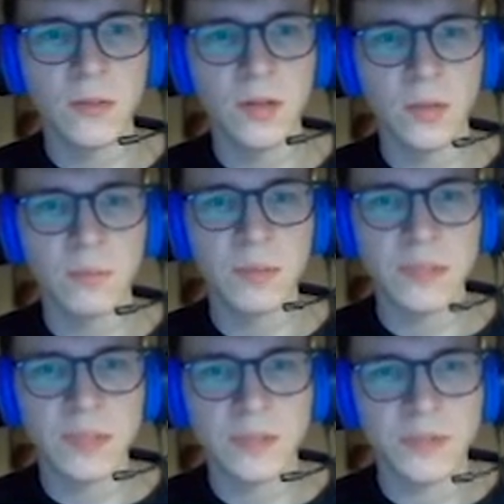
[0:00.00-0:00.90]
because
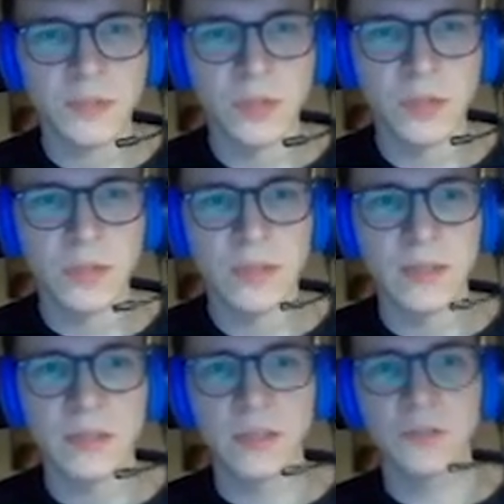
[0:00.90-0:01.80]

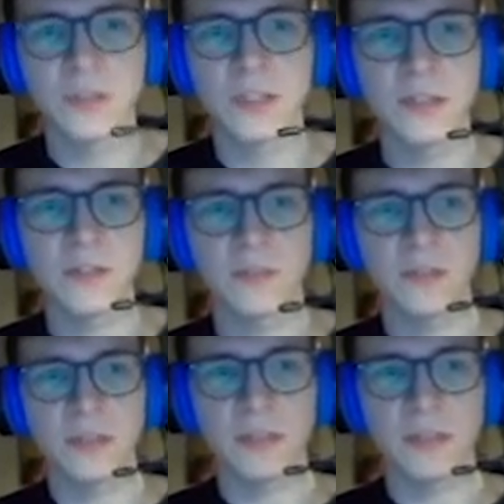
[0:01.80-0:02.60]
Ghost hits everything